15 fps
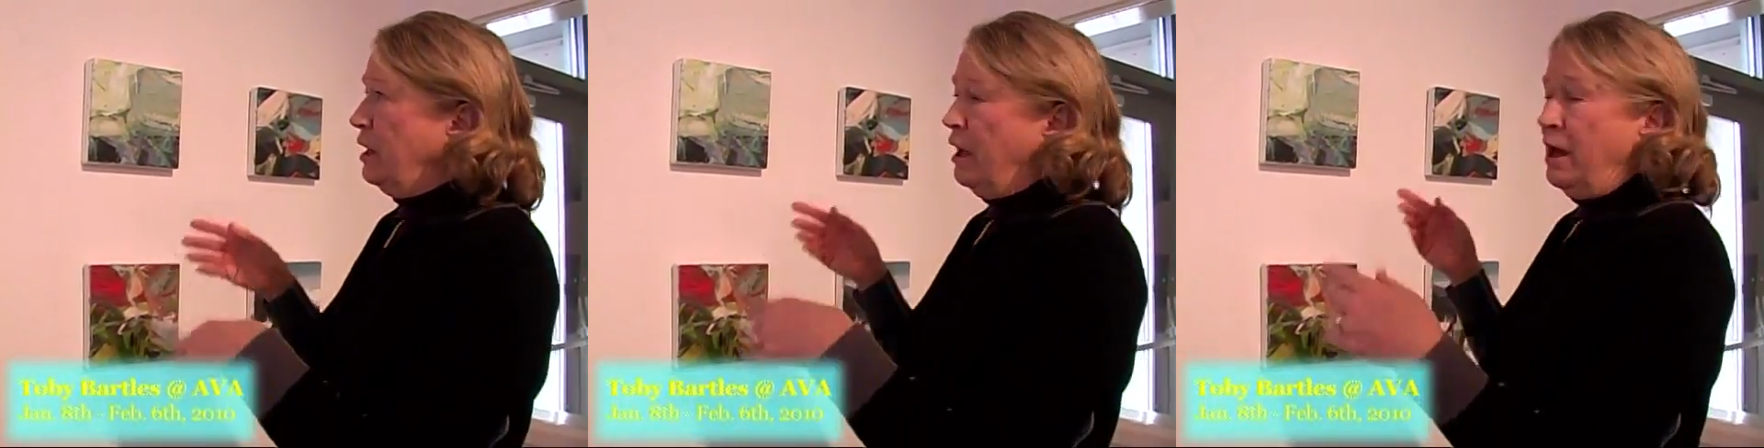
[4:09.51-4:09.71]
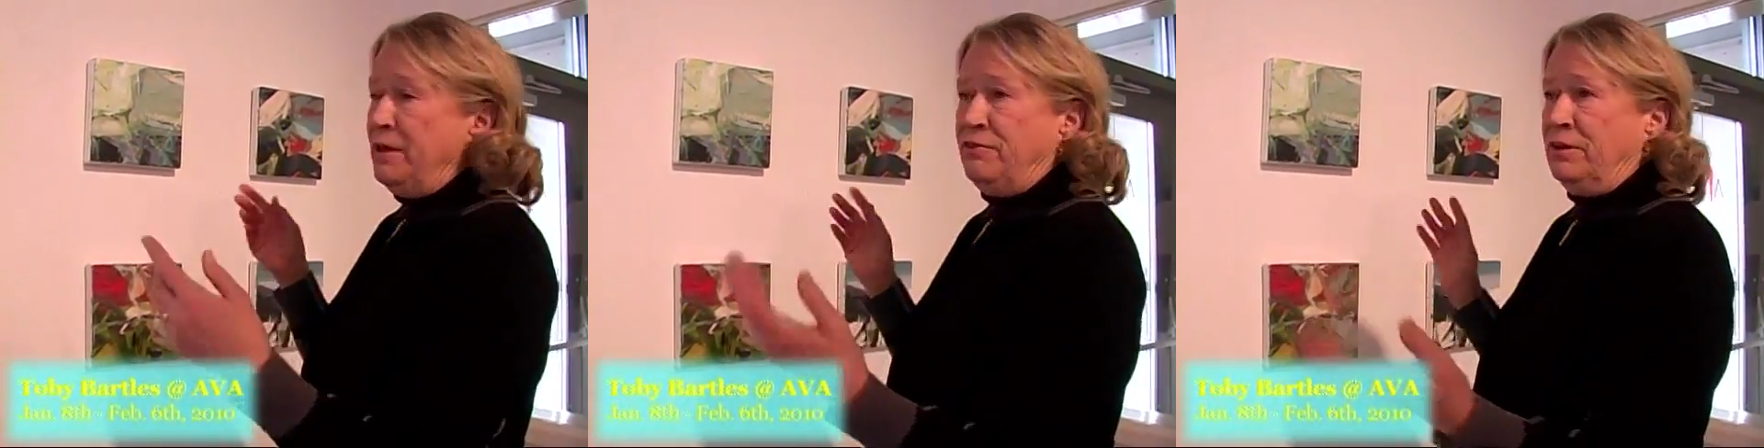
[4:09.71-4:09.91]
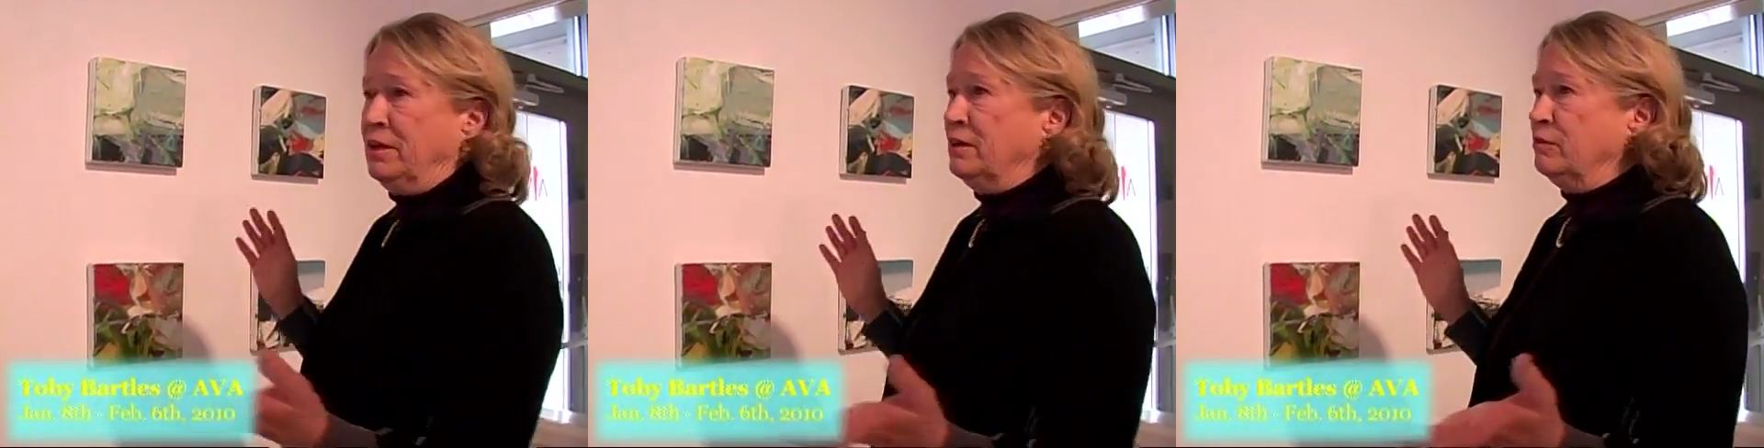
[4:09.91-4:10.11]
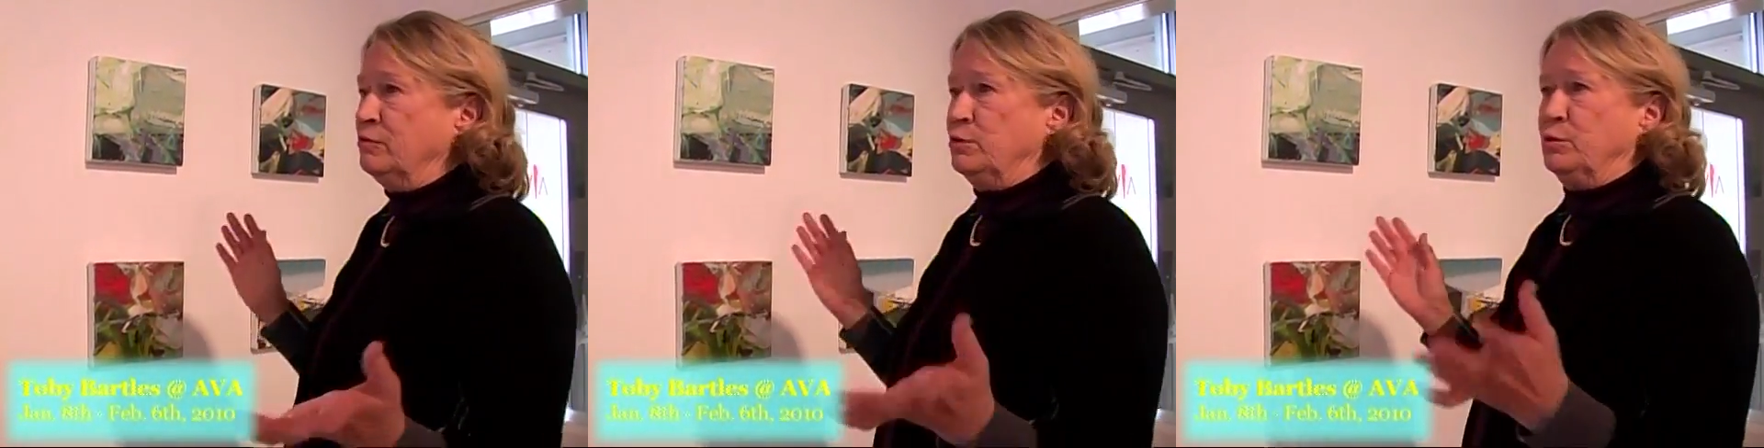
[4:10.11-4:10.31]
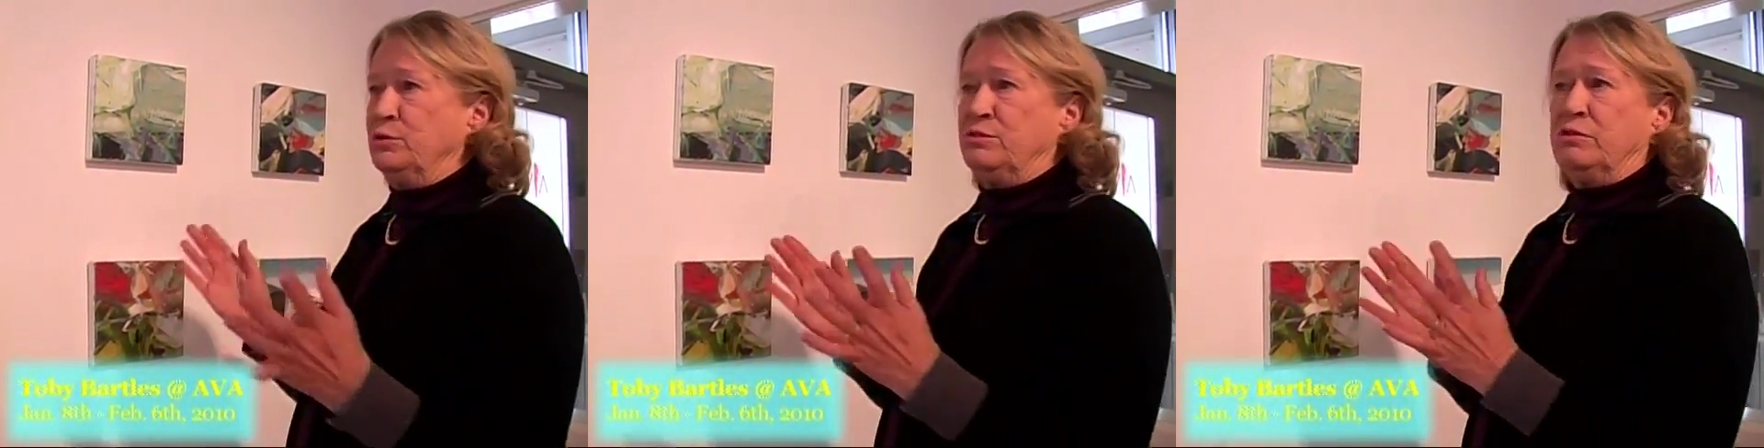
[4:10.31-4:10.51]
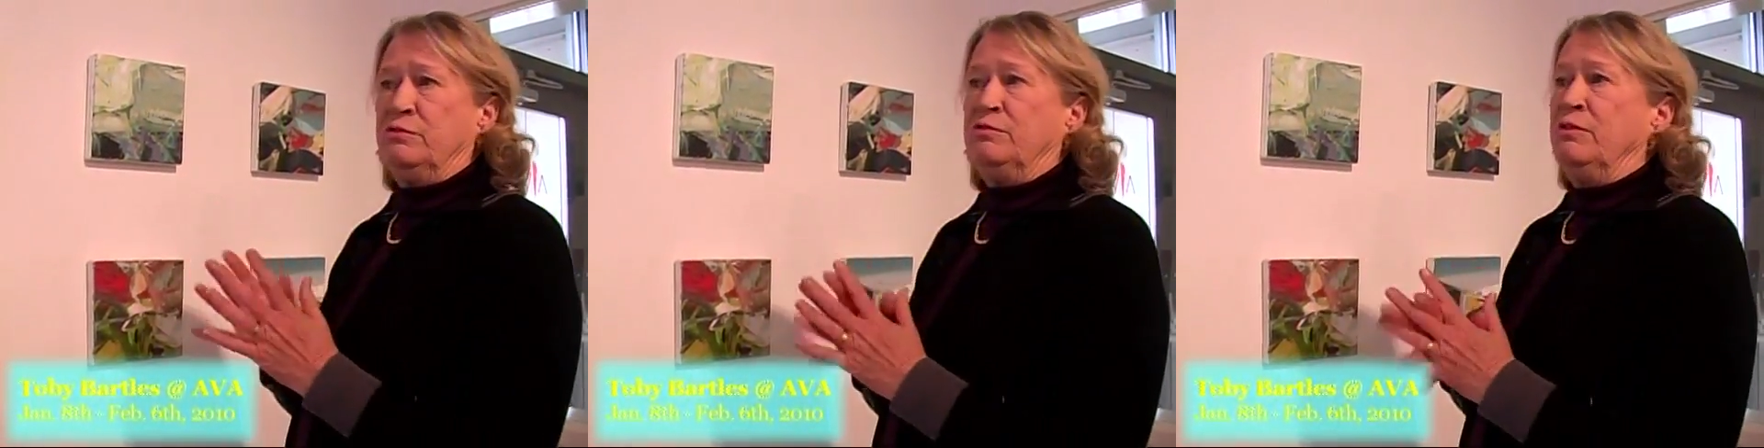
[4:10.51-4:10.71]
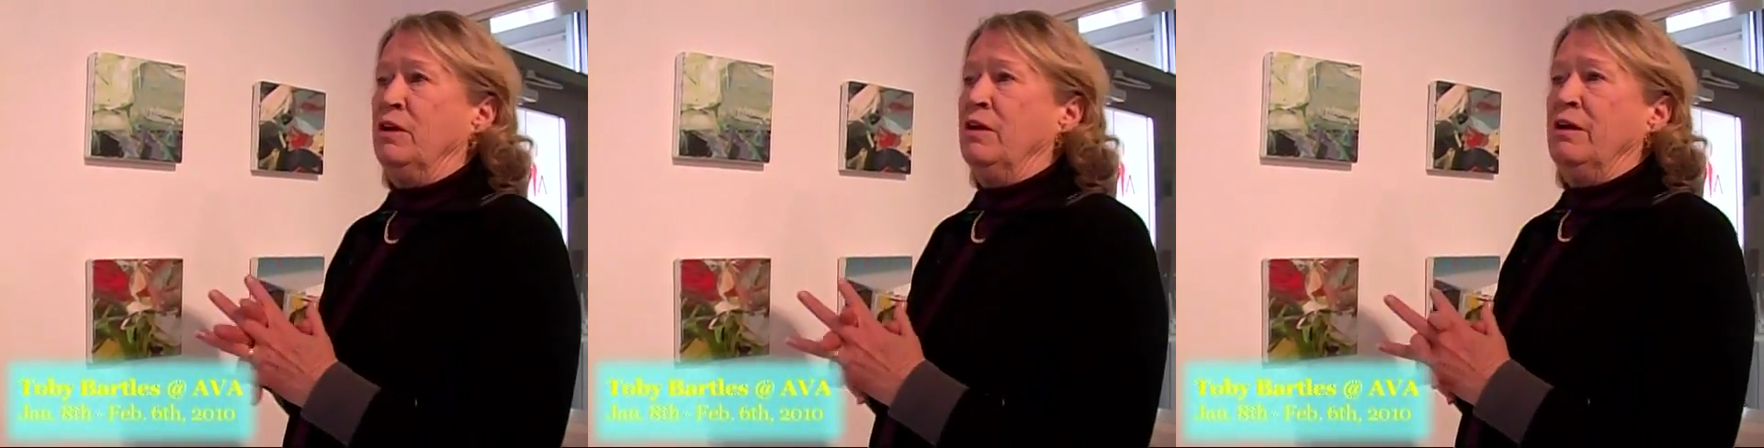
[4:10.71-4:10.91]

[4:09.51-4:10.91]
I think, of course, of